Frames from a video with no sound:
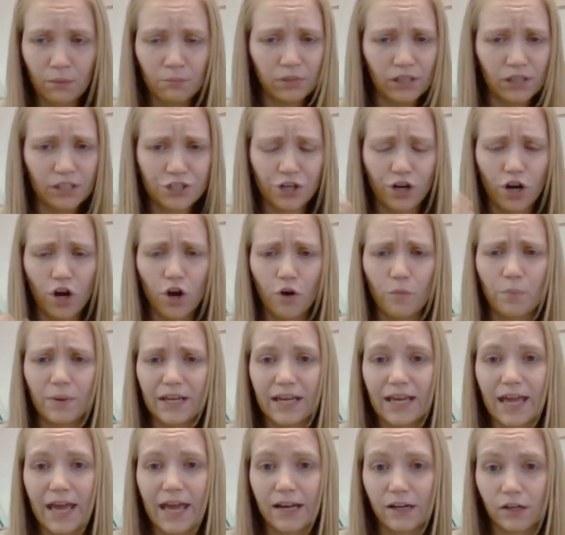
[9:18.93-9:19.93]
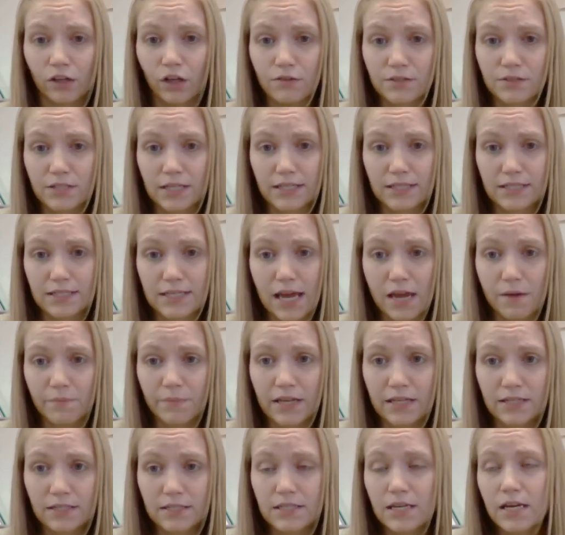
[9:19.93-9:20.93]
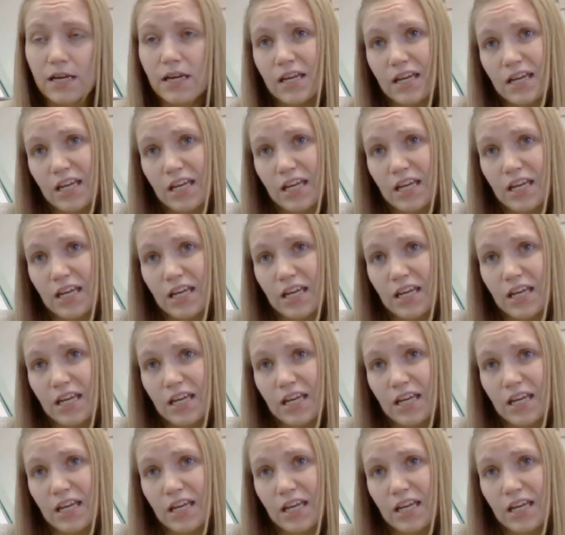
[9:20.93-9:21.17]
plus your opening and closing statements,